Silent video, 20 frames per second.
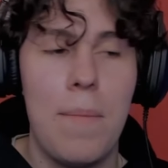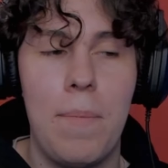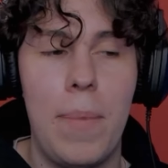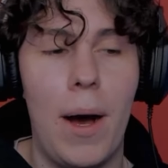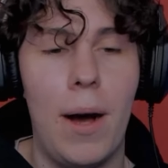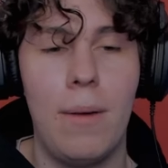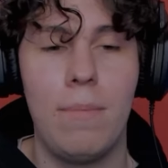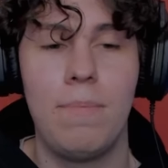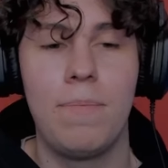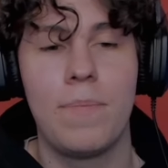
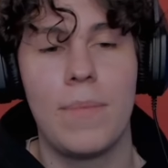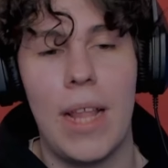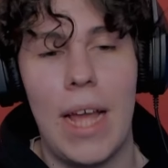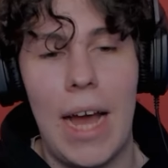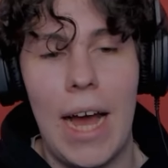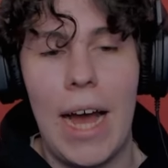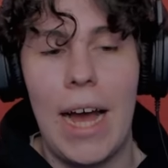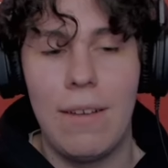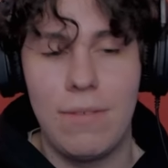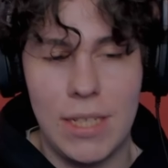But
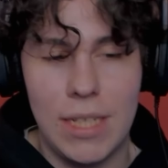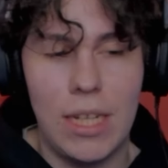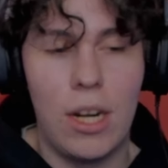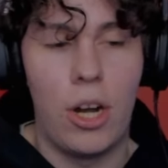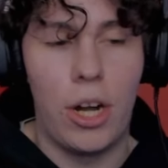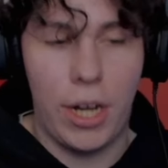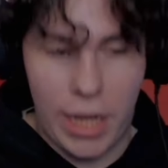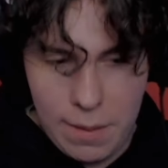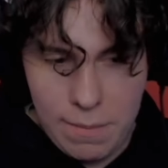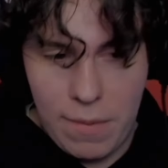I have seen
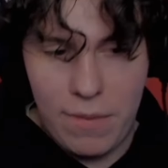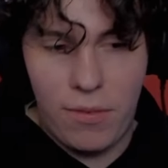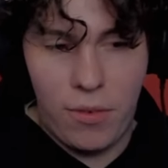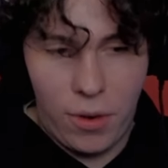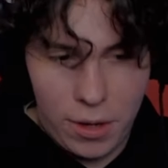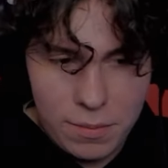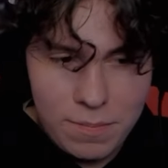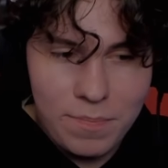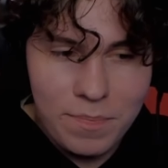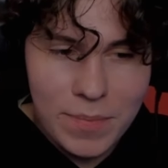Arcane
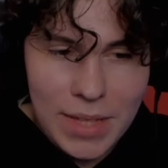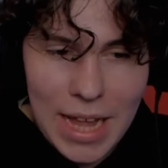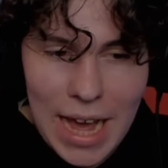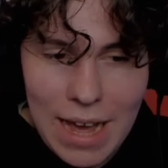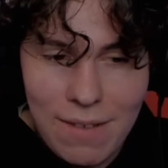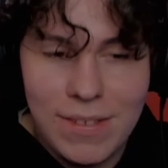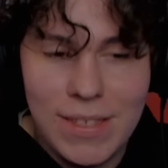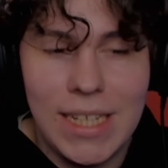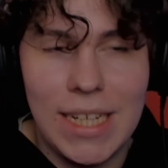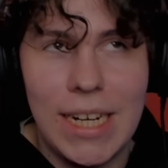before.
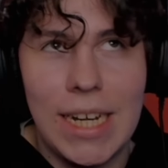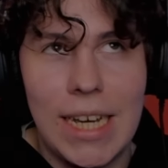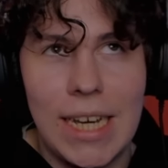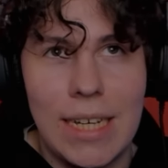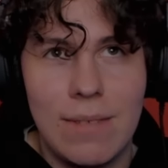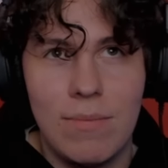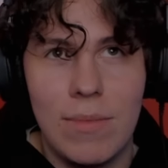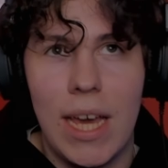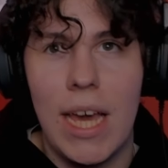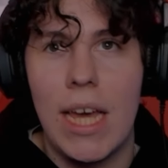I've seen
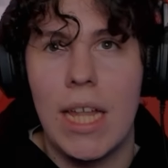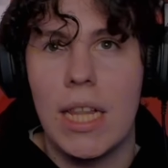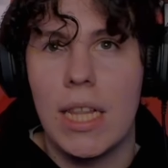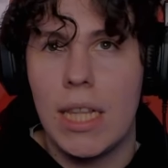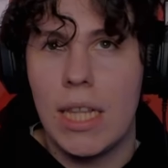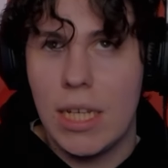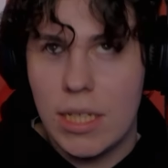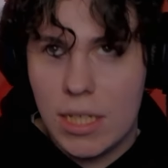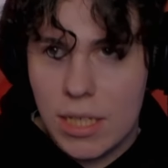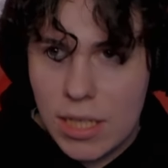it at
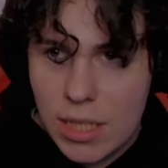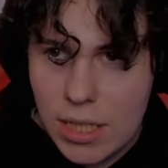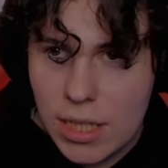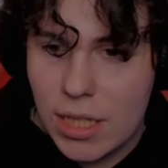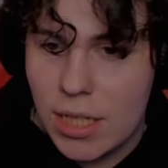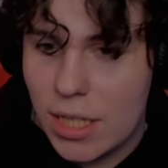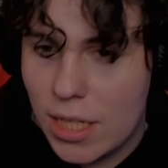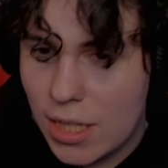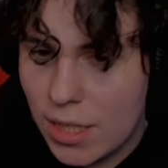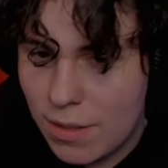
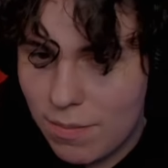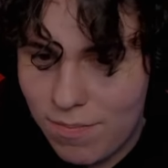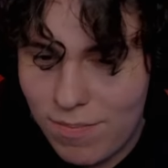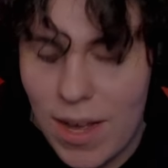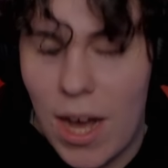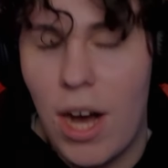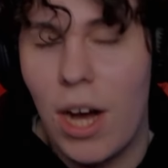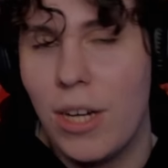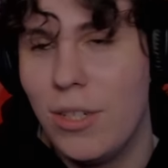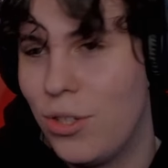least
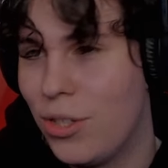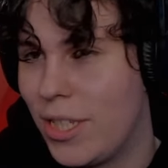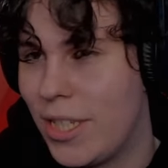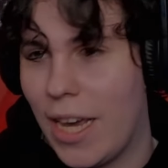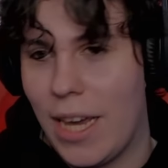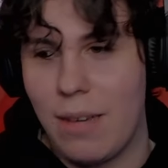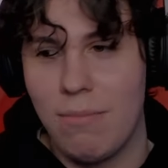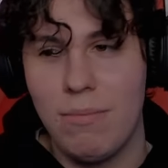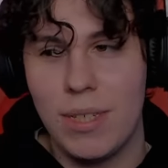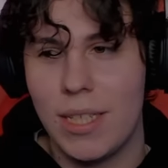a hundred
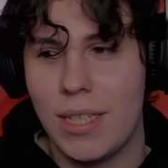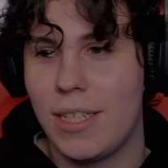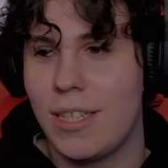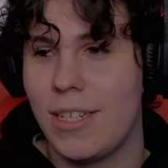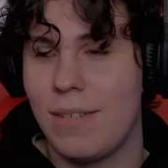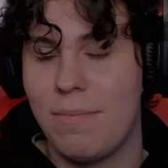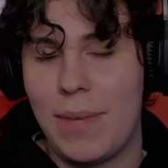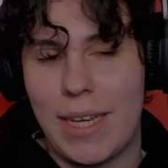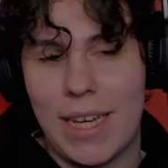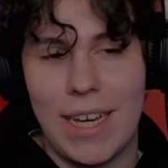times
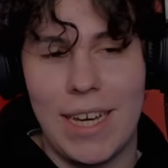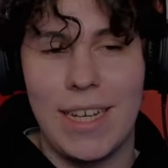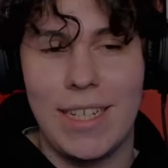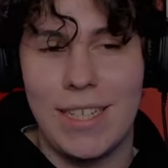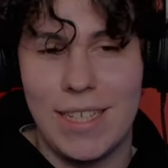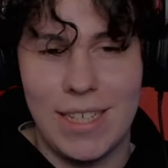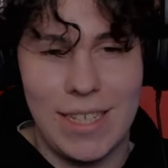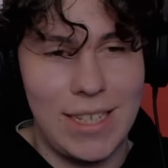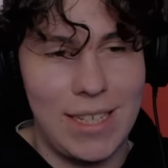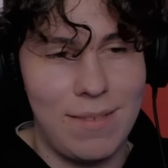
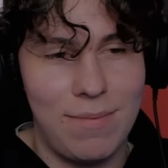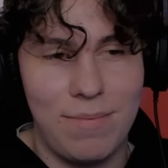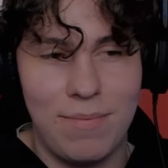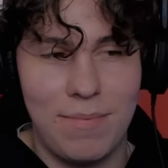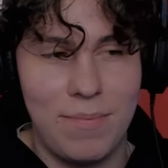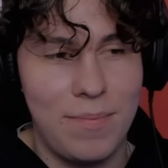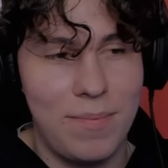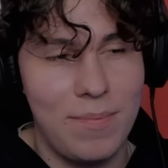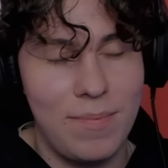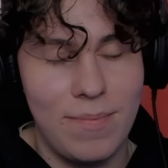because it's
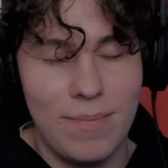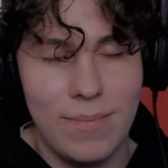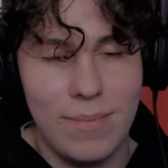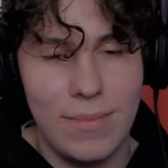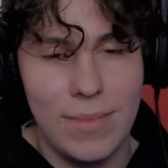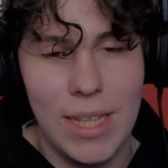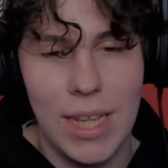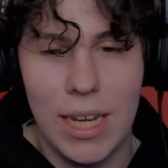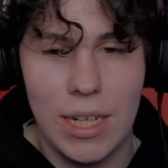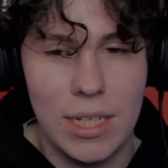
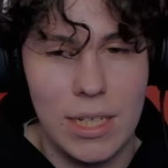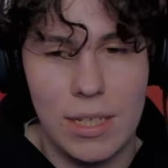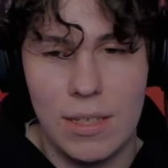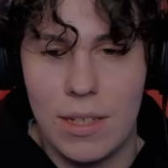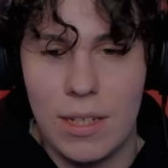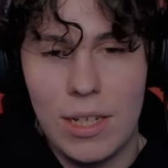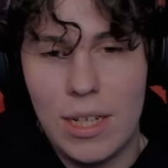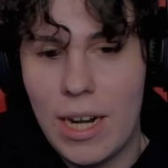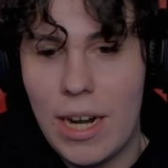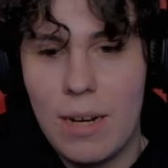in
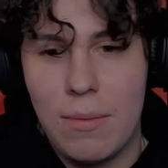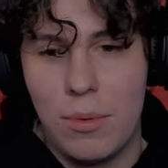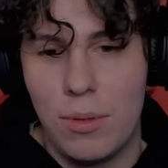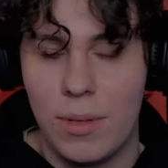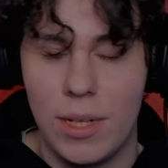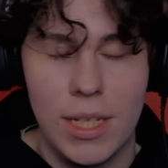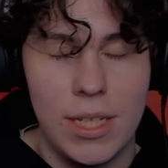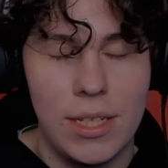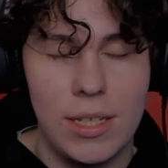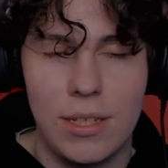
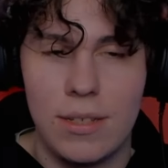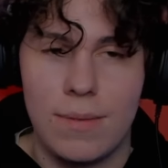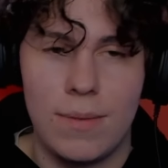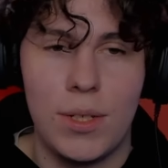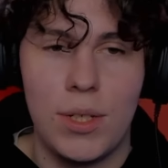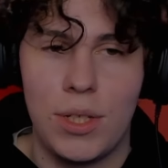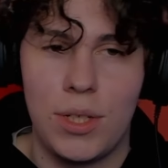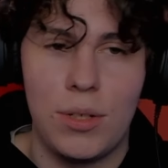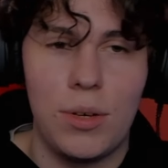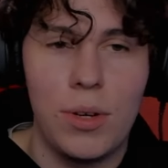incredible. It's
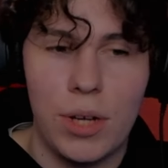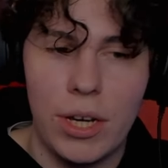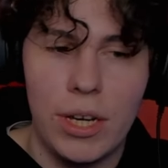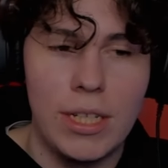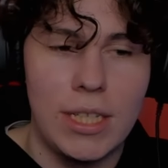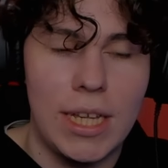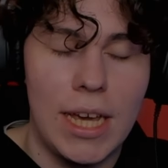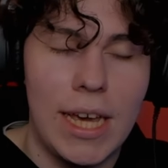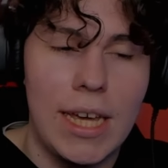just so good.